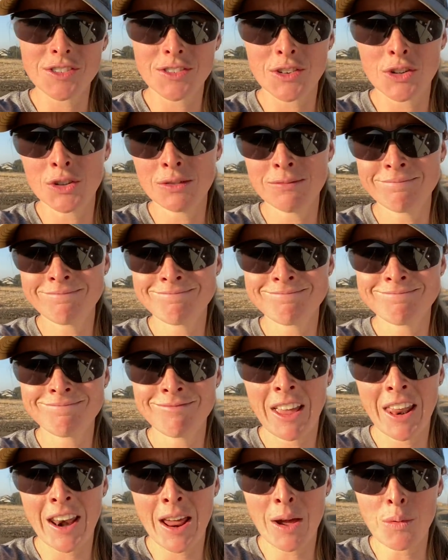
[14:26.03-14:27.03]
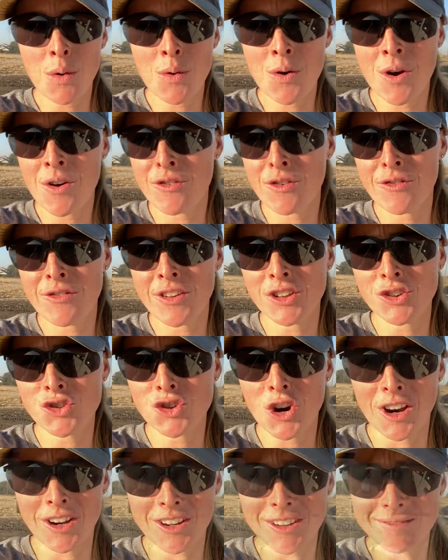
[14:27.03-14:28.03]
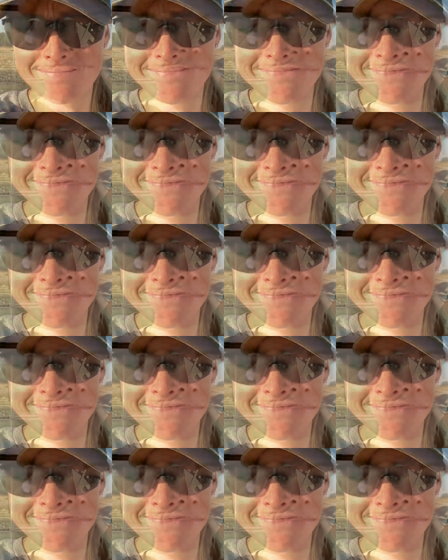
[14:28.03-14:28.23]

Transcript: are full and I won't overfill a truck.